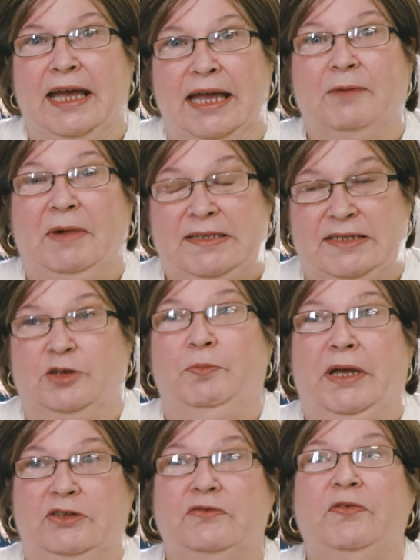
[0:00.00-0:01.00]
Am I still
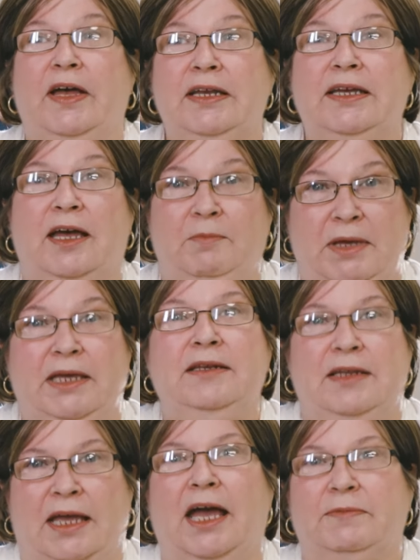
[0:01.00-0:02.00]
petrified to come
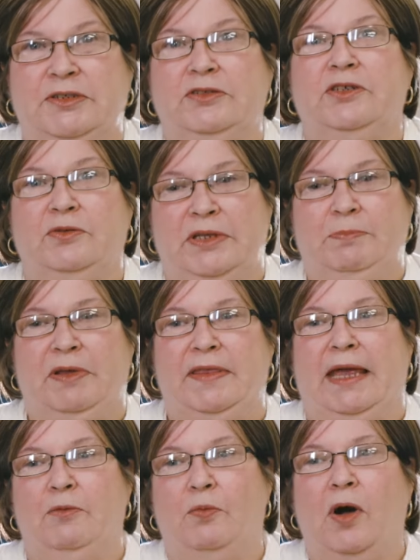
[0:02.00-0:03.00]
in? Absolutely, but
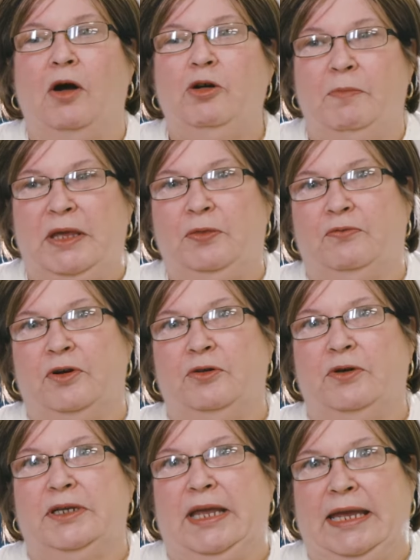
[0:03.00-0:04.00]
they walk me
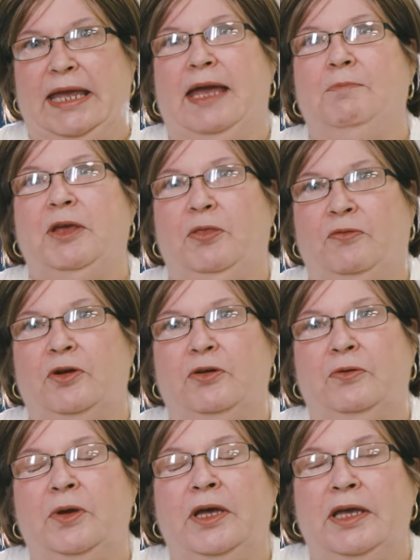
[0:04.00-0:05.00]
through it and get me
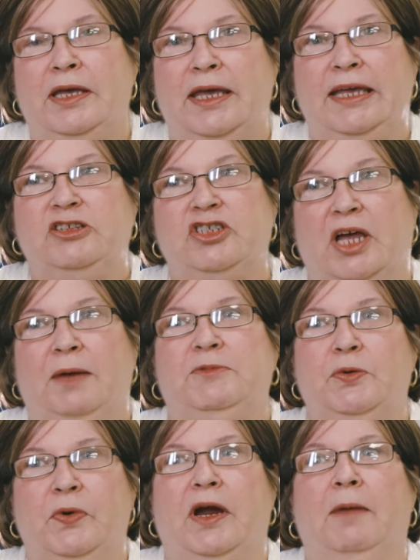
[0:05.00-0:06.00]
through each time
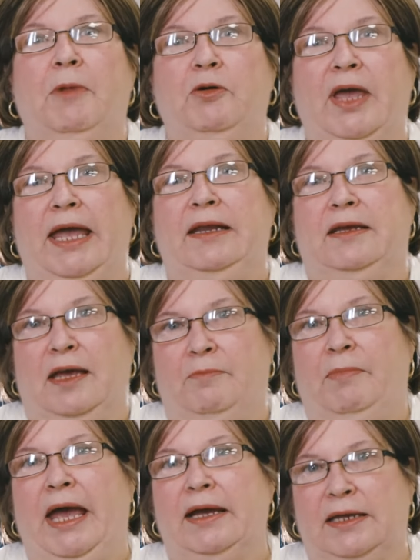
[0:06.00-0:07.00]
to where I'm okay to
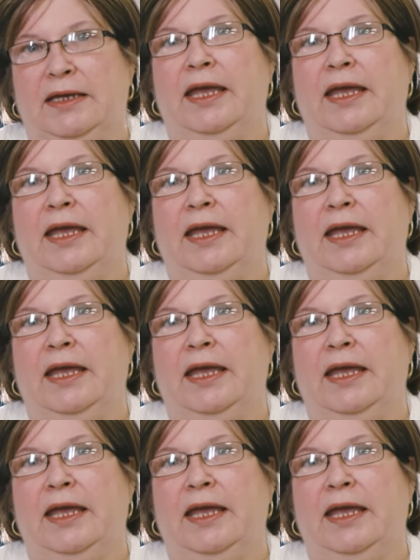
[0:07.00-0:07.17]
come back